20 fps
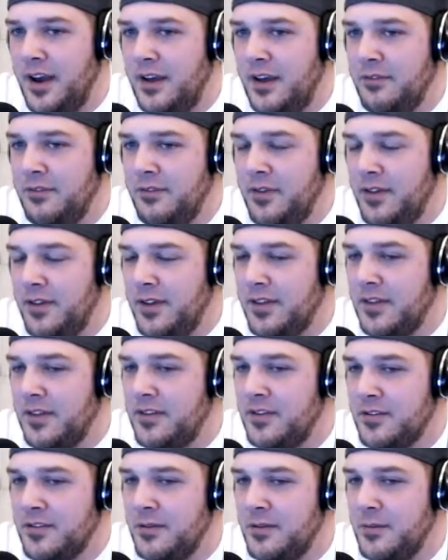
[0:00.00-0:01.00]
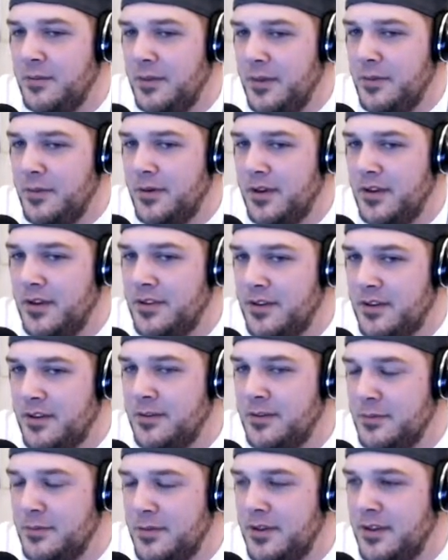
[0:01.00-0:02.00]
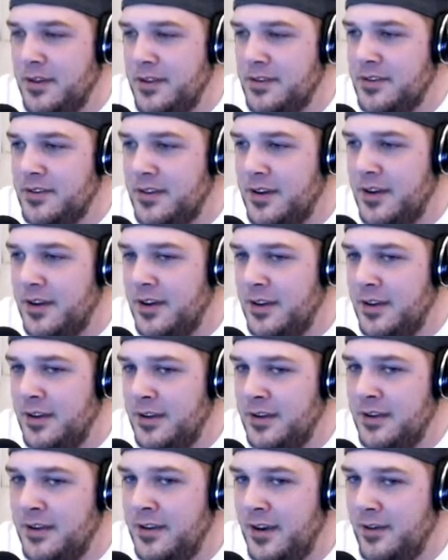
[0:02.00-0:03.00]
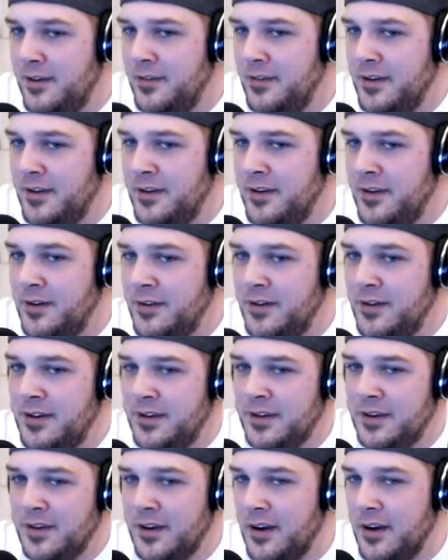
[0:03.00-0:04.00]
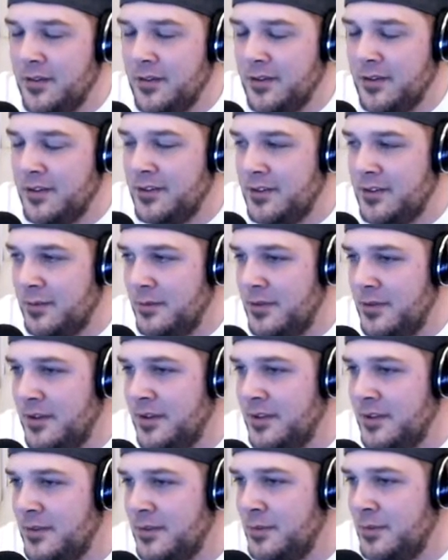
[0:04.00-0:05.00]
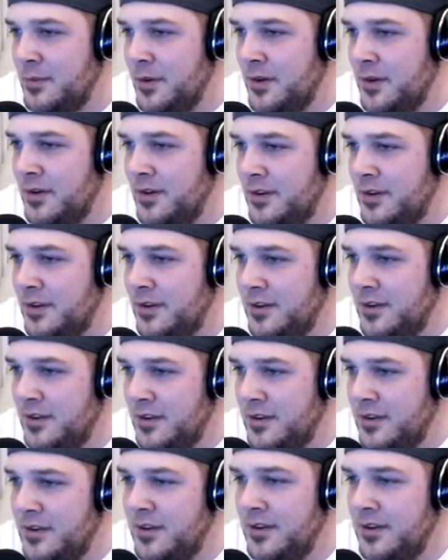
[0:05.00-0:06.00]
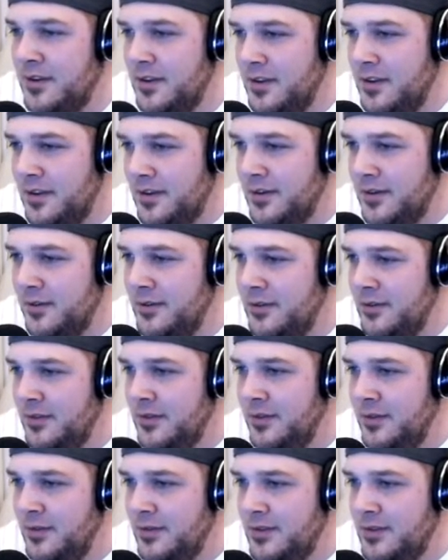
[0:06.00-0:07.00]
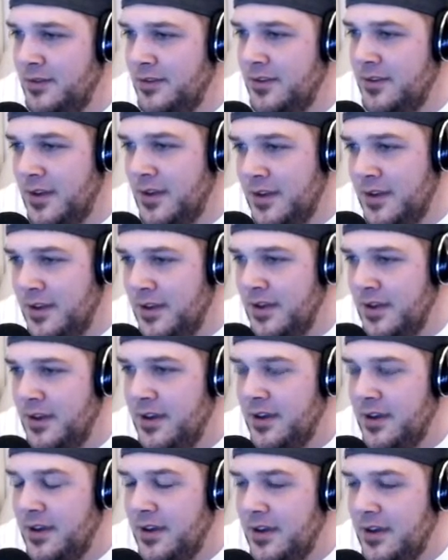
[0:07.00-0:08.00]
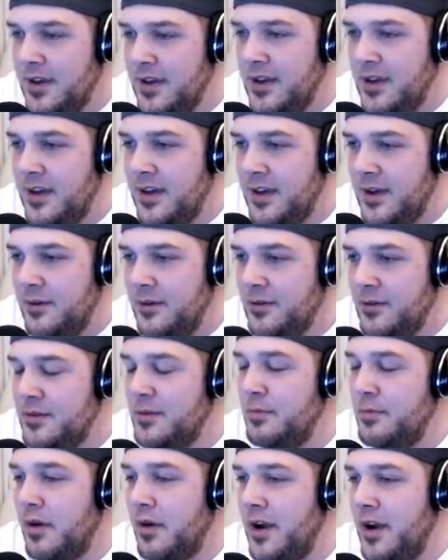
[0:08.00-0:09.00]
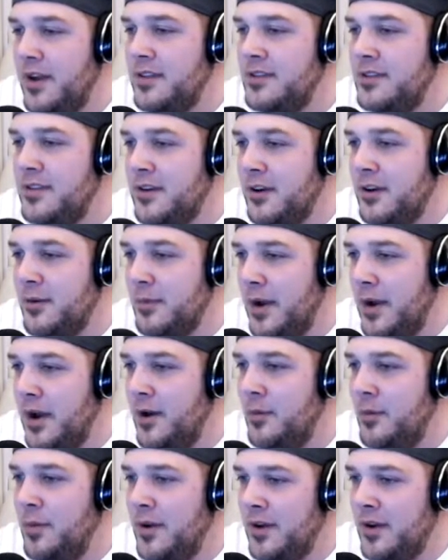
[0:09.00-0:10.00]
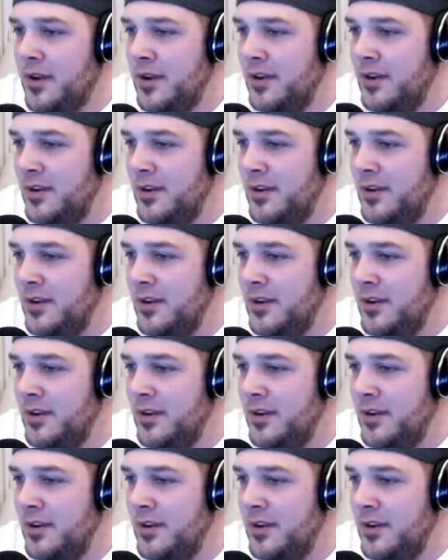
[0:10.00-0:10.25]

I feel like they took some liberties on some things, and I definitely know they didn't cover some things, but you know, it was a Bryan Singer biopic.